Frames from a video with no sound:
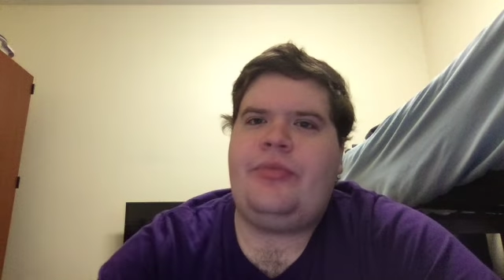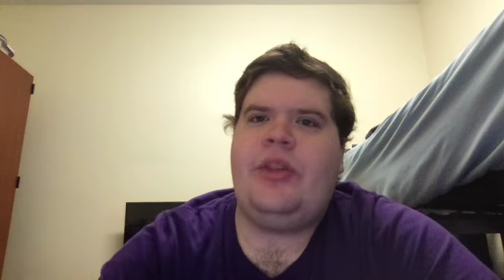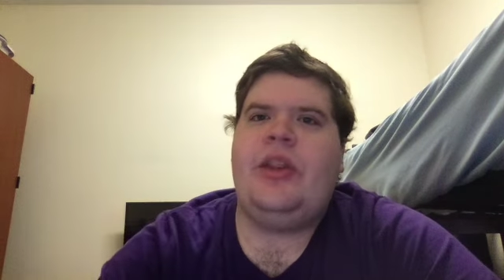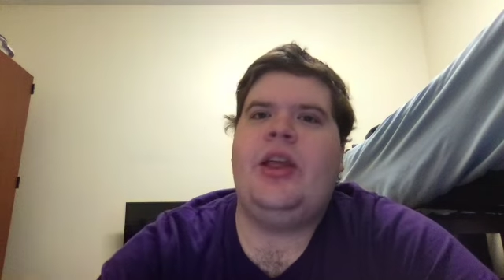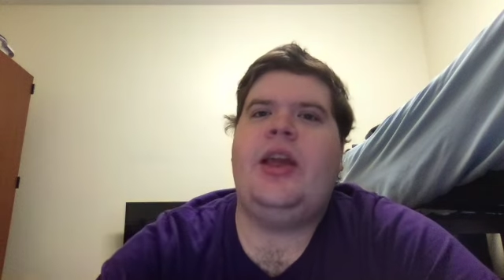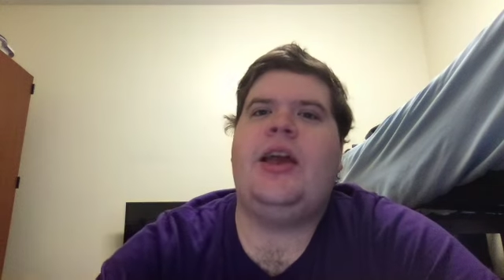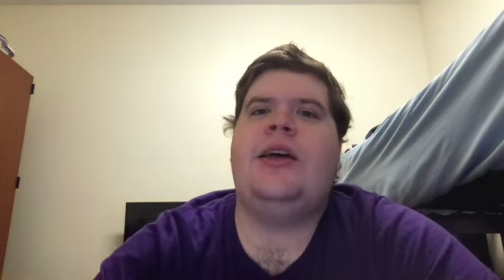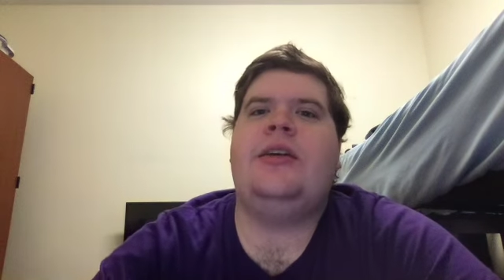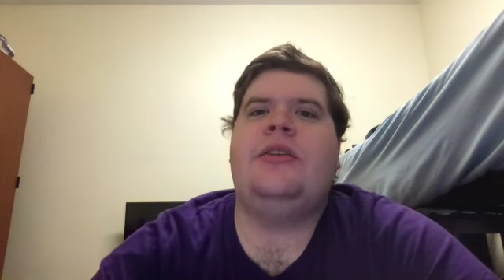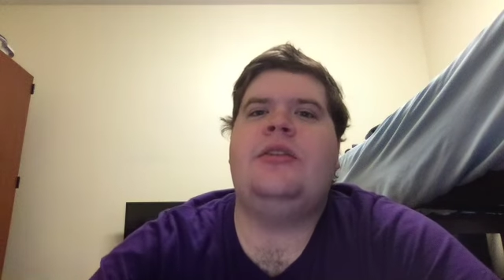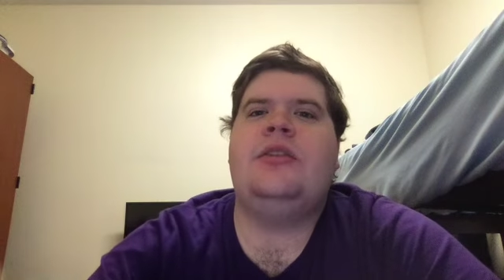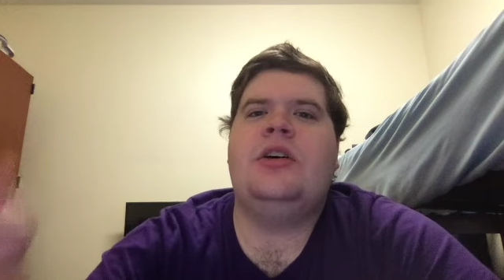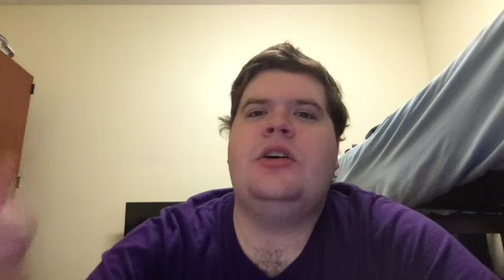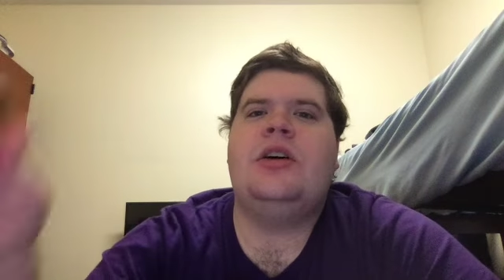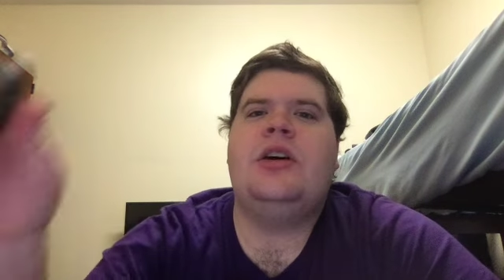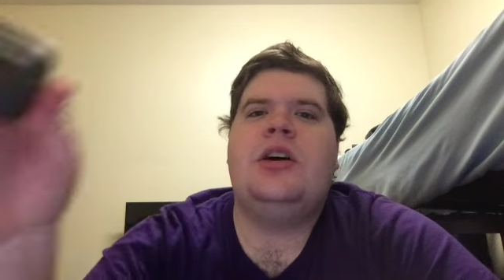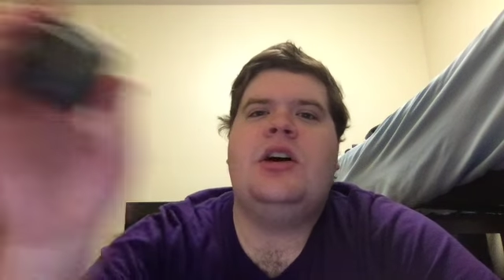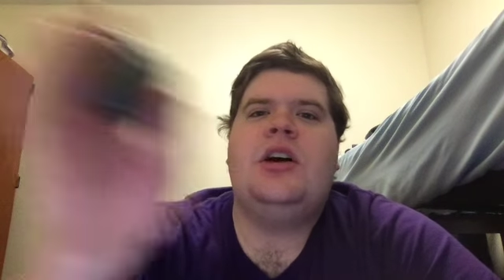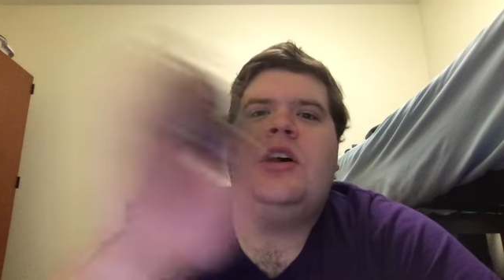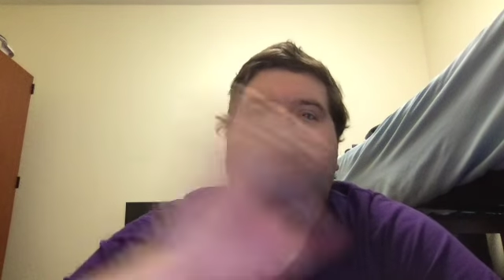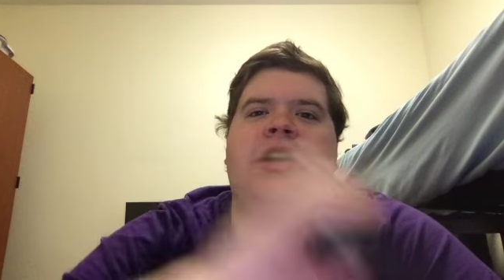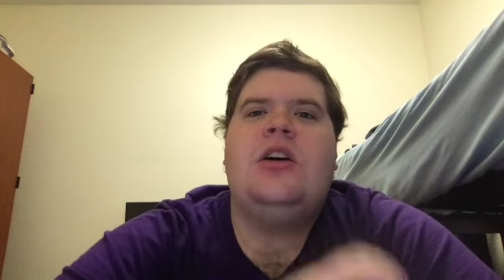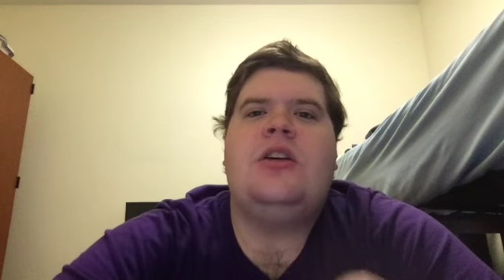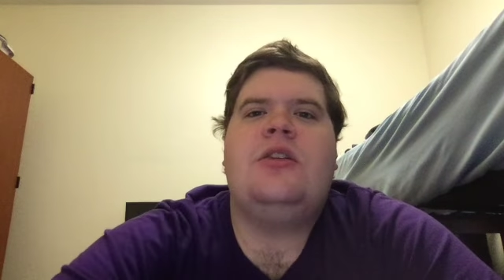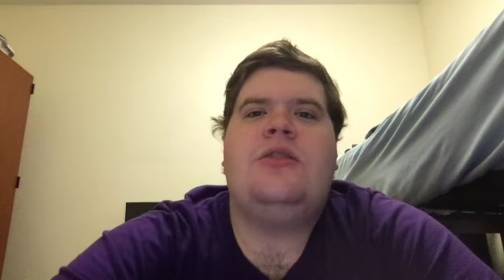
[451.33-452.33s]
And
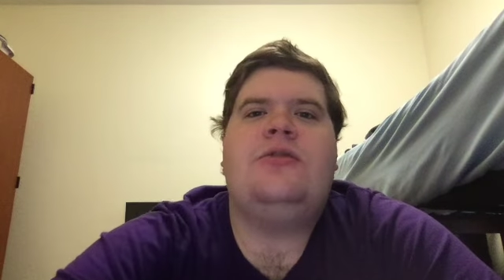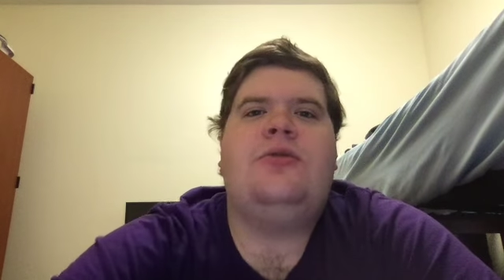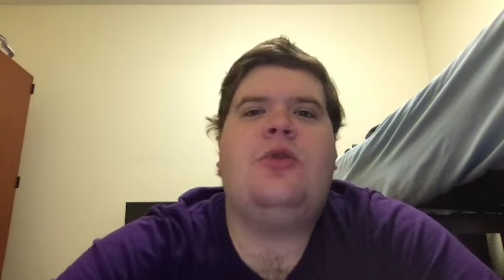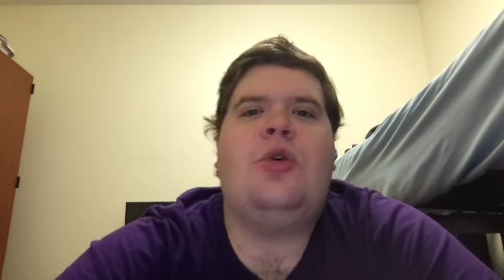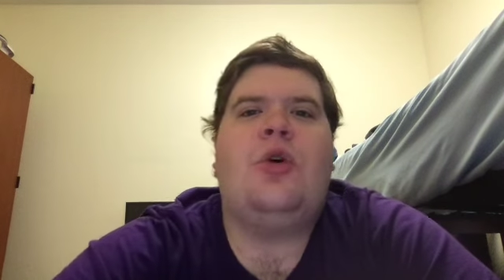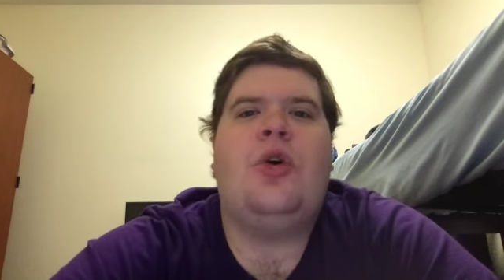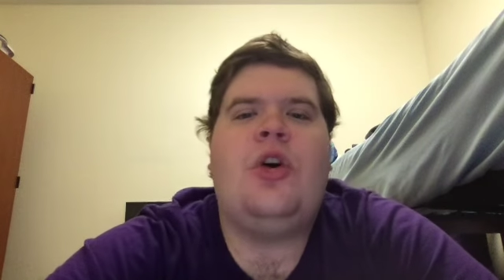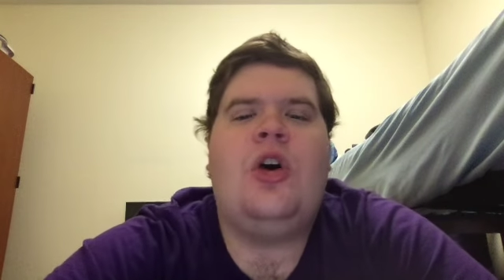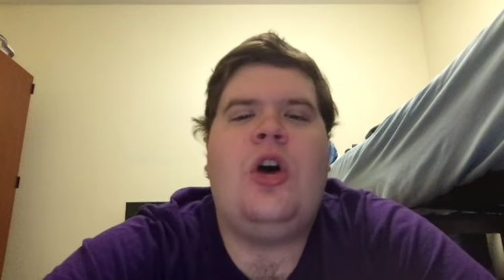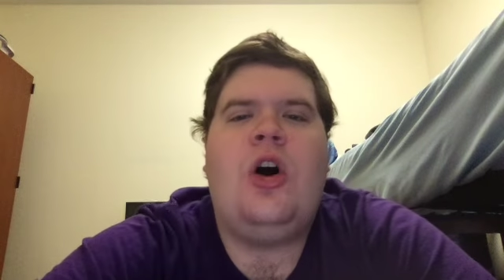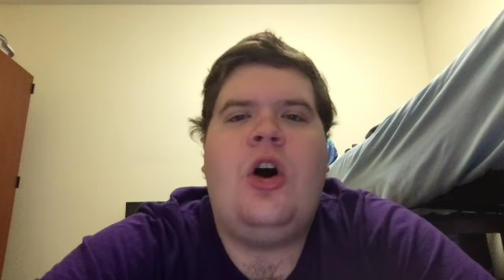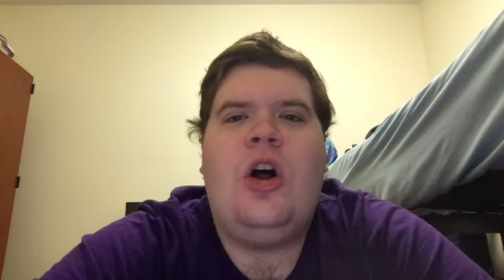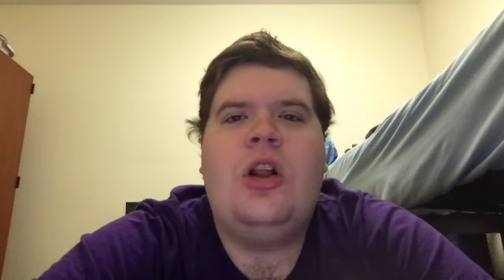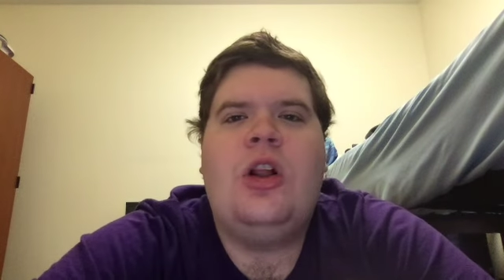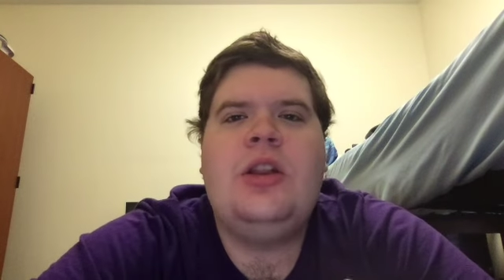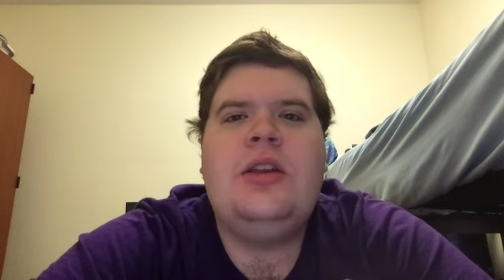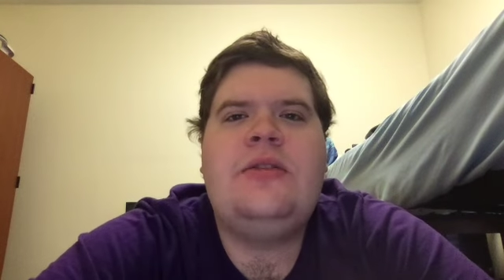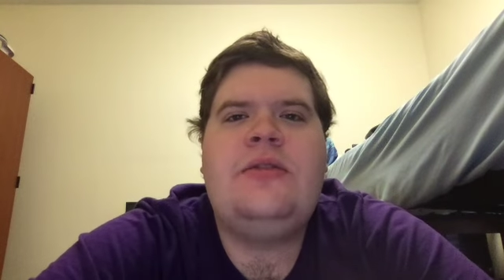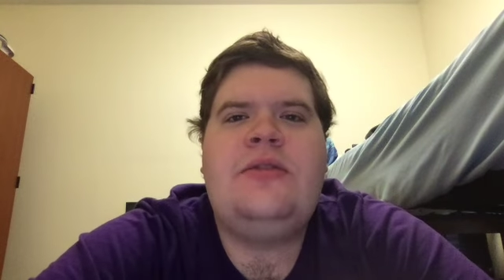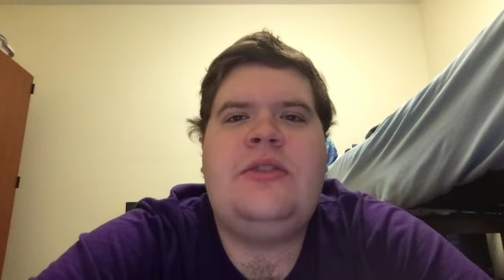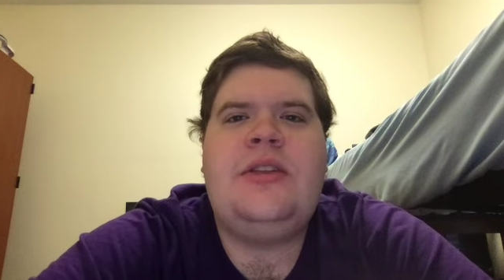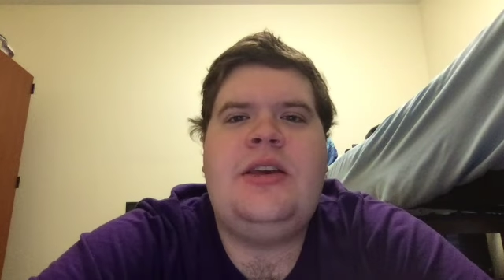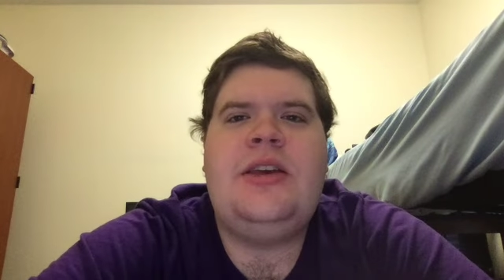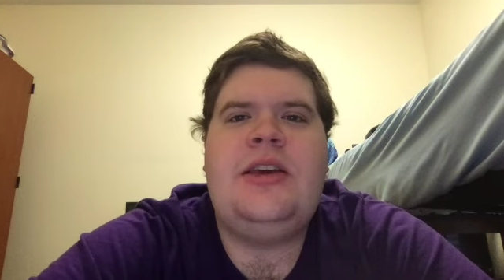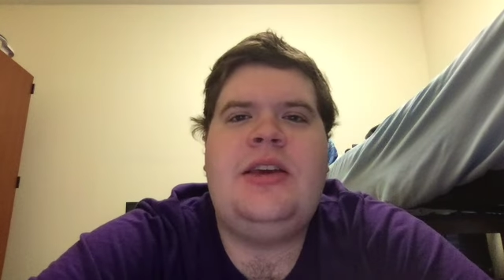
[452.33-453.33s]
for all
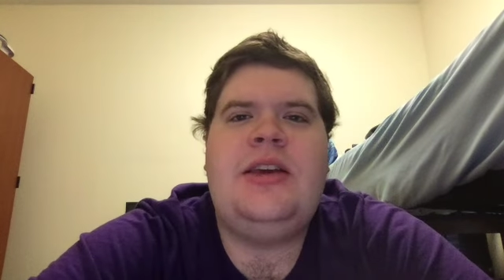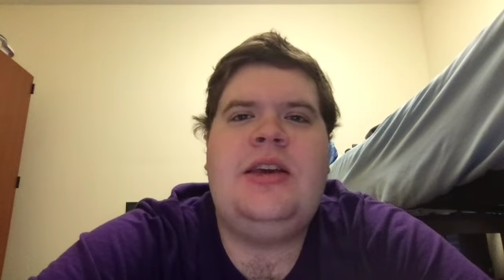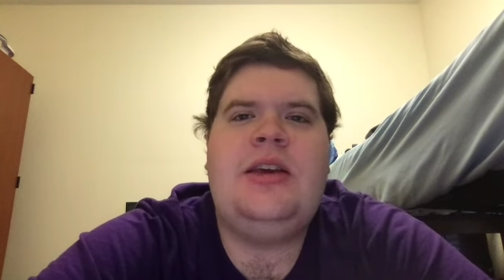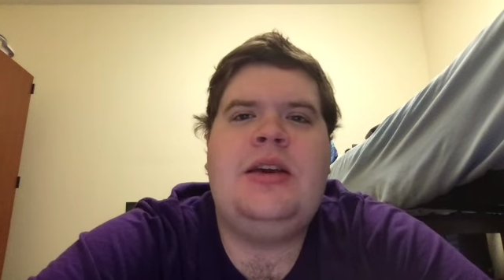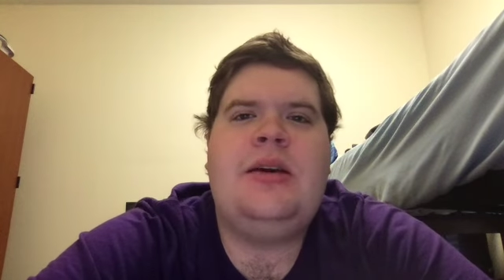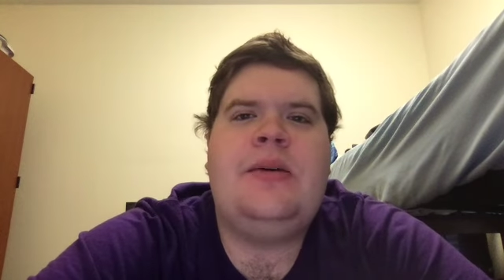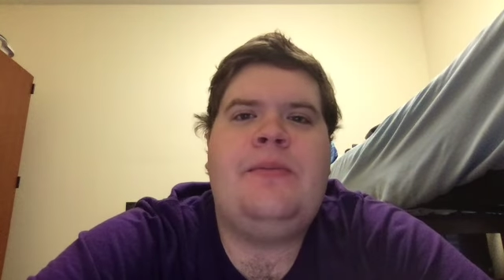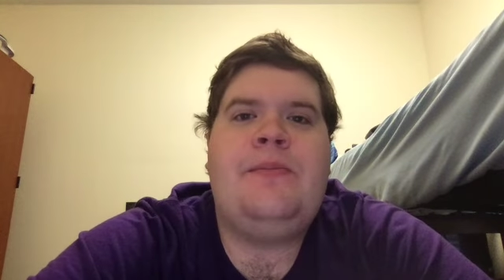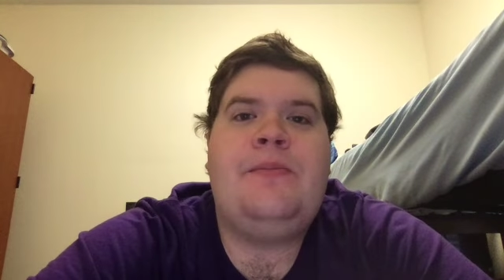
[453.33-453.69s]
of the